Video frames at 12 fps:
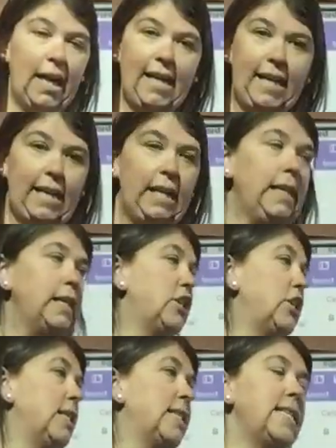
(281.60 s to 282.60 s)
lady.
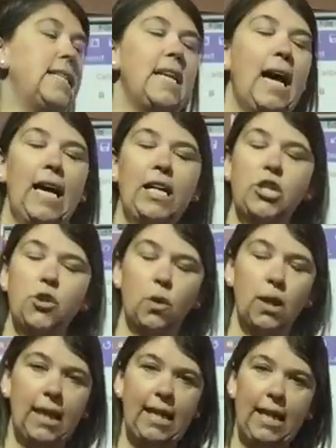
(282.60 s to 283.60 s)
She is not a
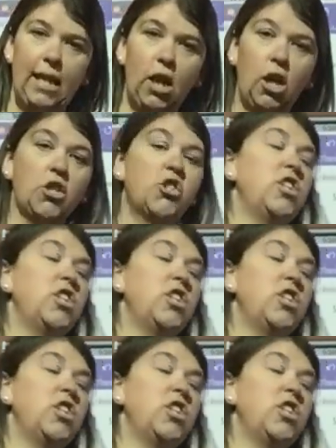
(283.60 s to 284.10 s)
short lady at all.